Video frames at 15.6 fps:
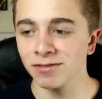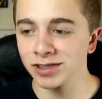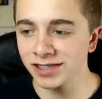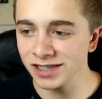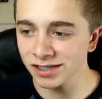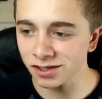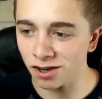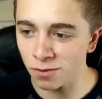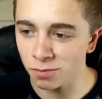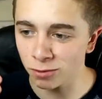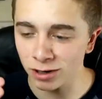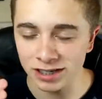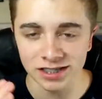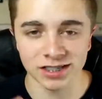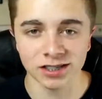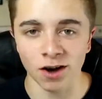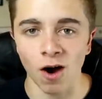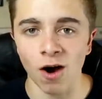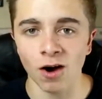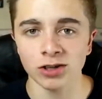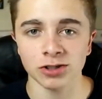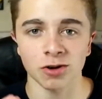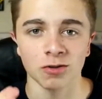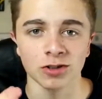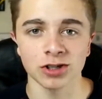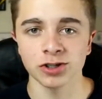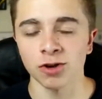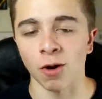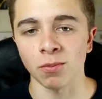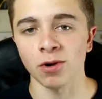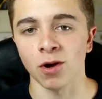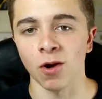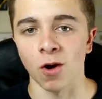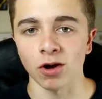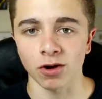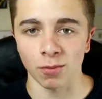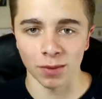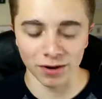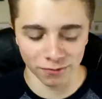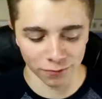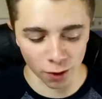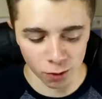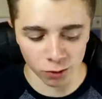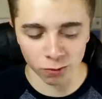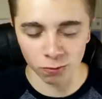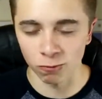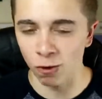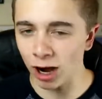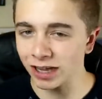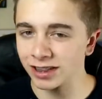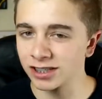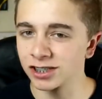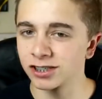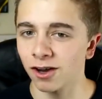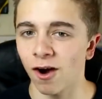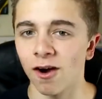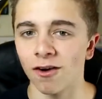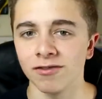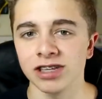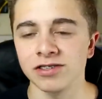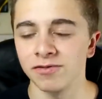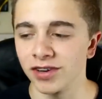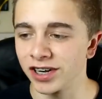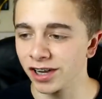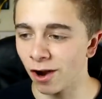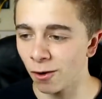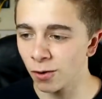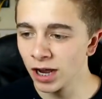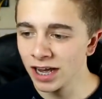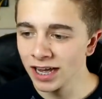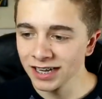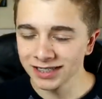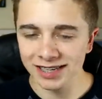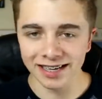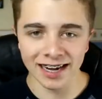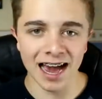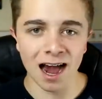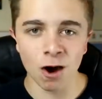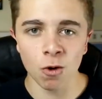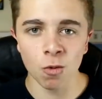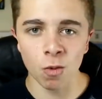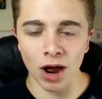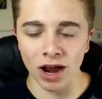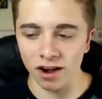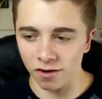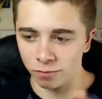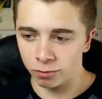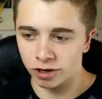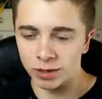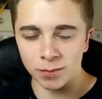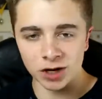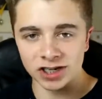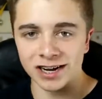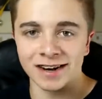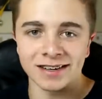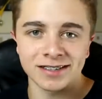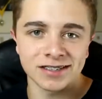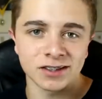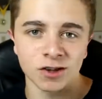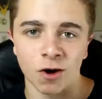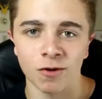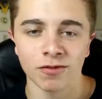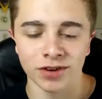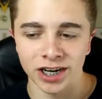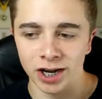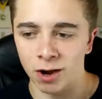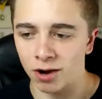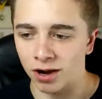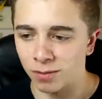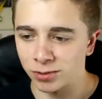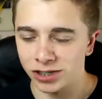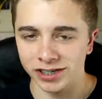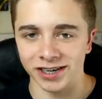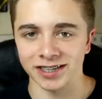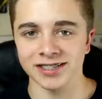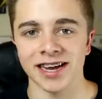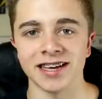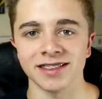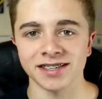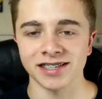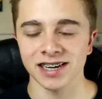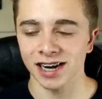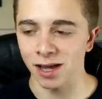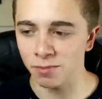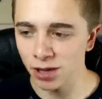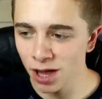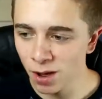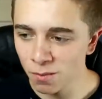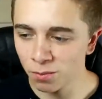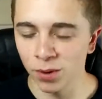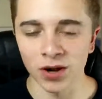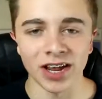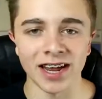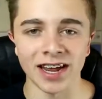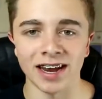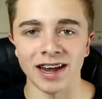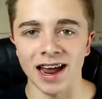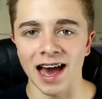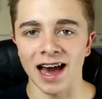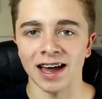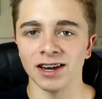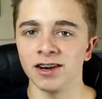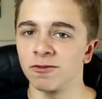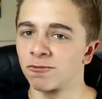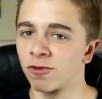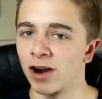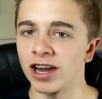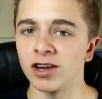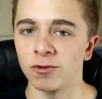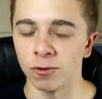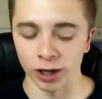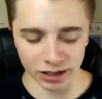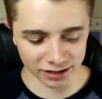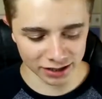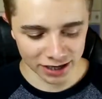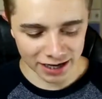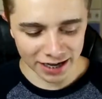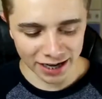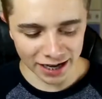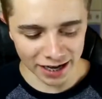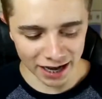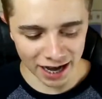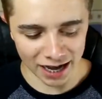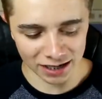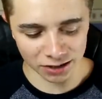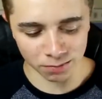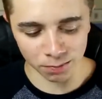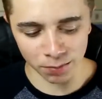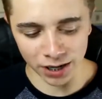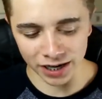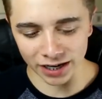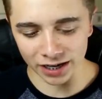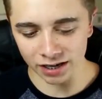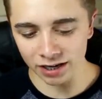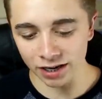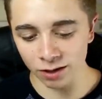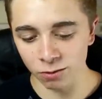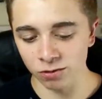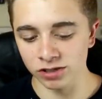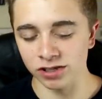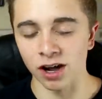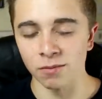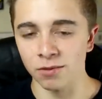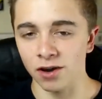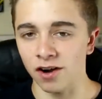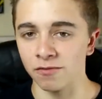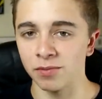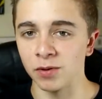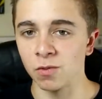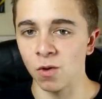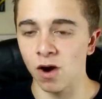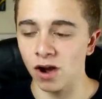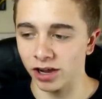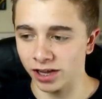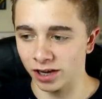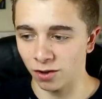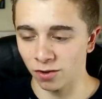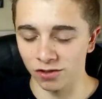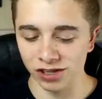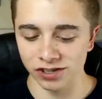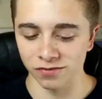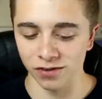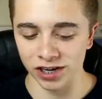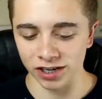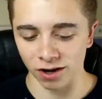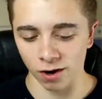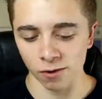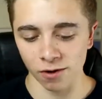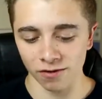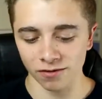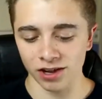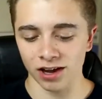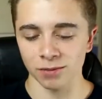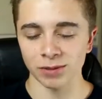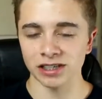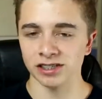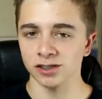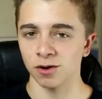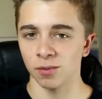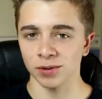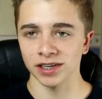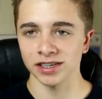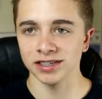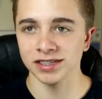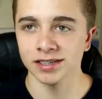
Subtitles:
ever since I pressed start on the stop clock on my phone right at the start of this video, to now when I've pretty much edited the whole video and I'm just going to take this clip, put it in and render it, it has been, in all the time that I've been working on this video, I've kind of been stopping and